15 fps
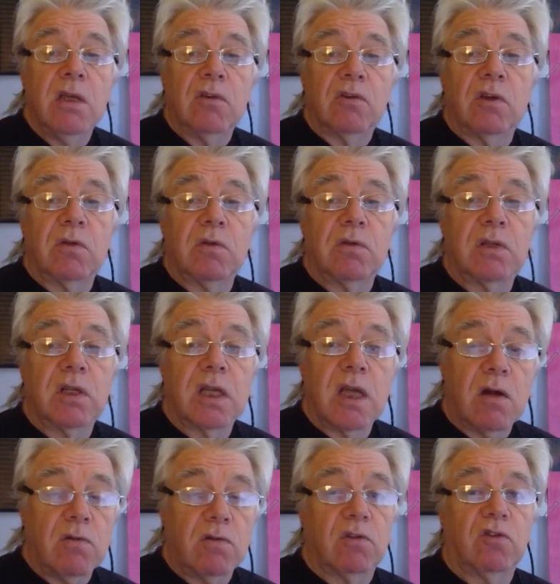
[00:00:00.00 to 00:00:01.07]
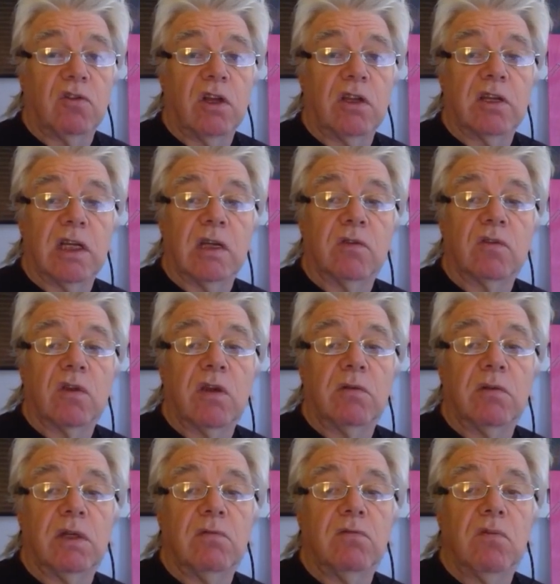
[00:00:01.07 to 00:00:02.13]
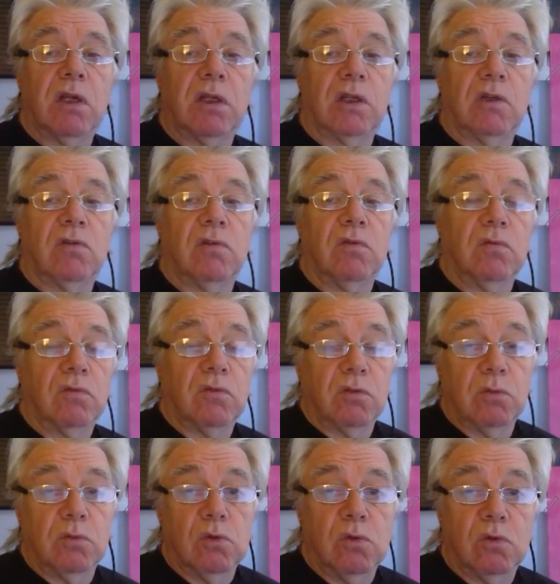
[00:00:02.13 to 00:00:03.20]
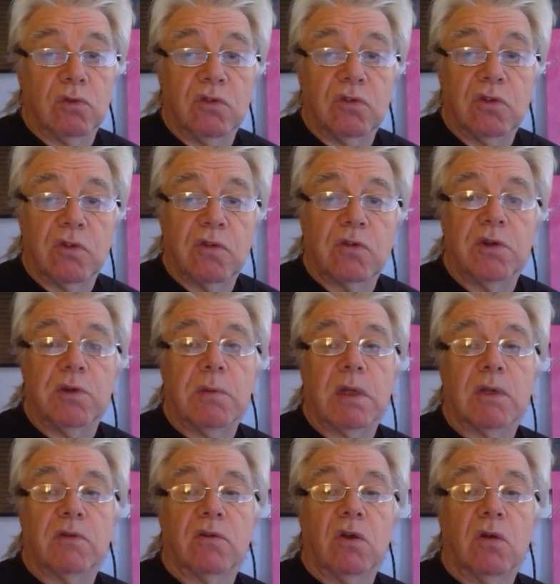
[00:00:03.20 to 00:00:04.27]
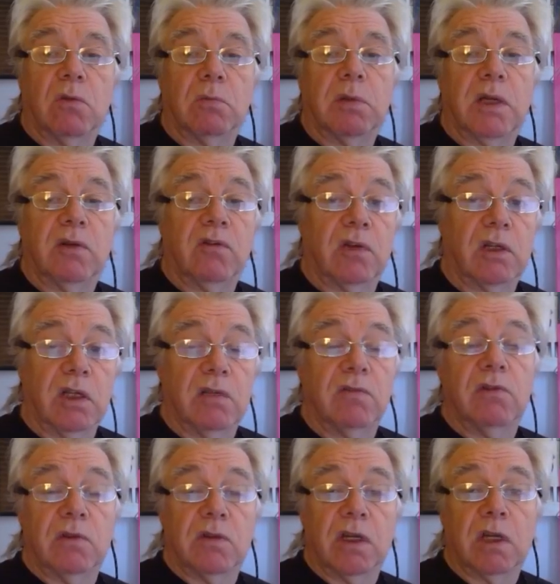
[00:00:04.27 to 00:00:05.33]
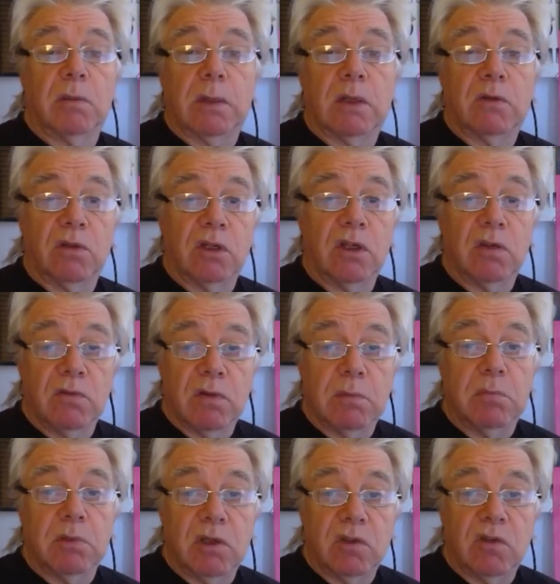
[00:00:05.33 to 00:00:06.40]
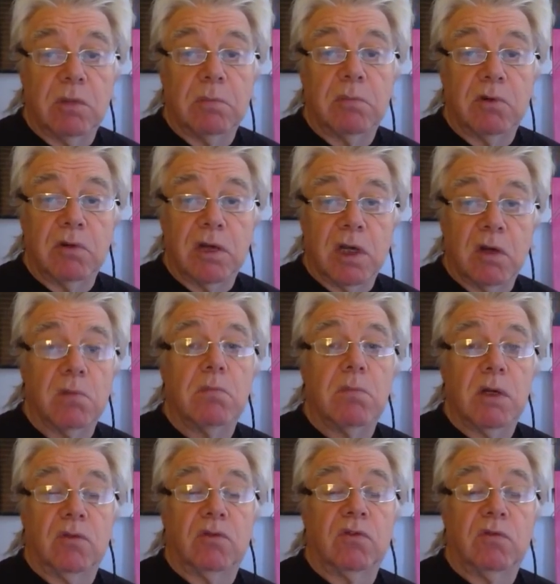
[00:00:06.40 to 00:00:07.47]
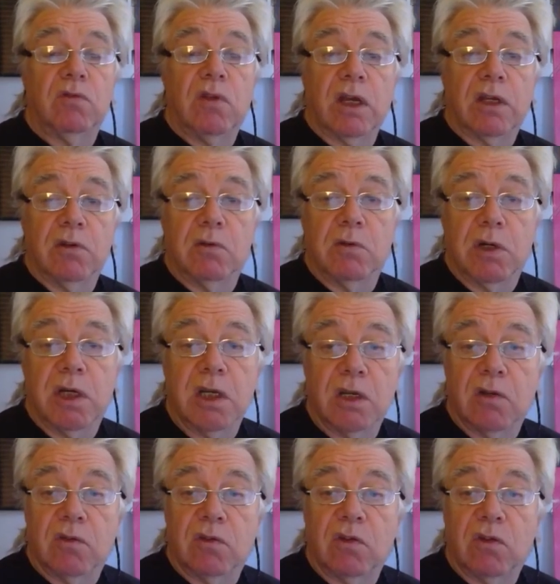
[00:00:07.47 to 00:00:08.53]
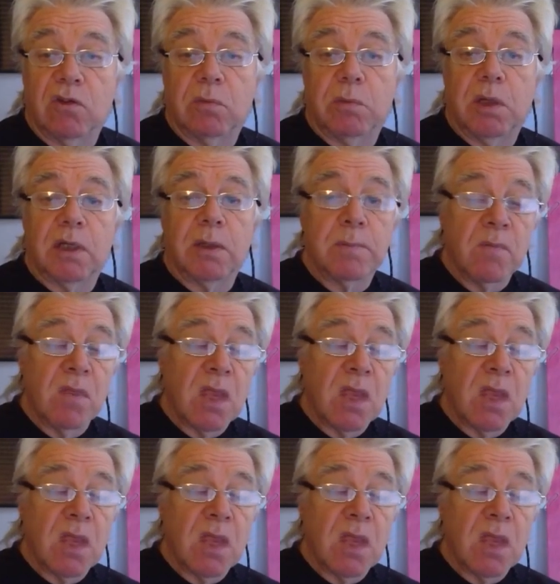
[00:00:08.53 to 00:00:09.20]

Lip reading: So the current shutdown's currently running towards 3 months long, basically, if you think about it. November, December, and now most of January has disappeared.